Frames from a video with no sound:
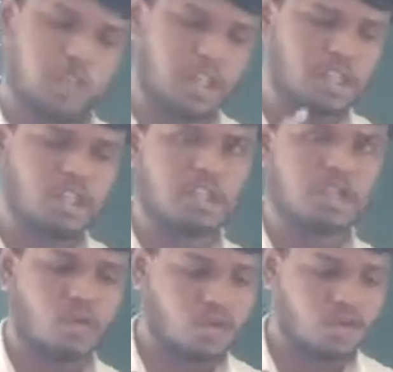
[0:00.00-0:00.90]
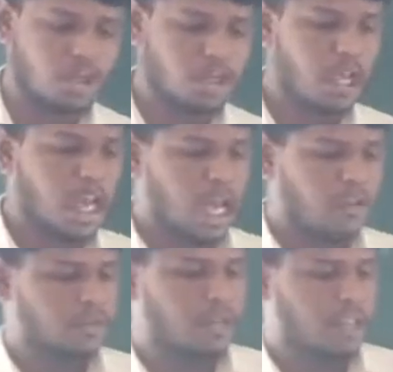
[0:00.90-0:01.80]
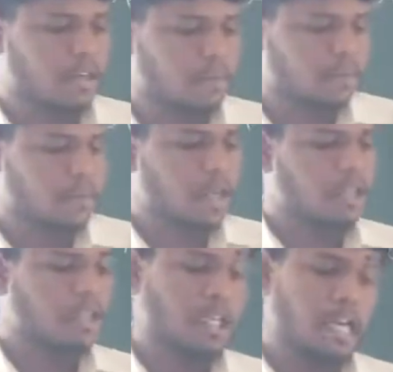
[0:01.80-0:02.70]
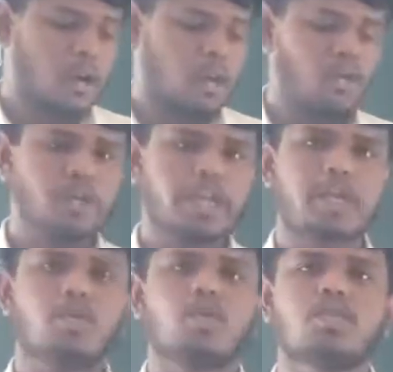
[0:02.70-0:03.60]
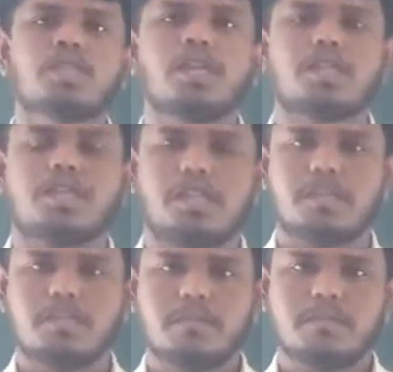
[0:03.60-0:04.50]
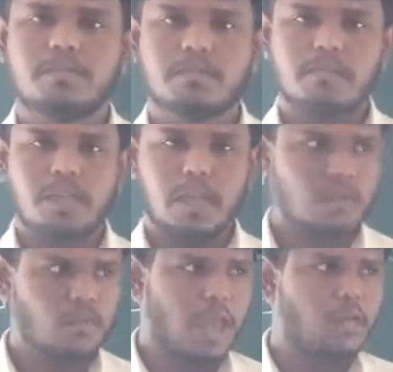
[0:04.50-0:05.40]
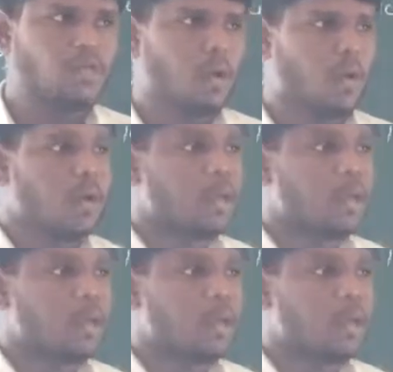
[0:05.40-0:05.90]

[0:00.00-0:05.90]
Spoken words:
fixed, it is constant. After that, there are no technological changes. As we have known,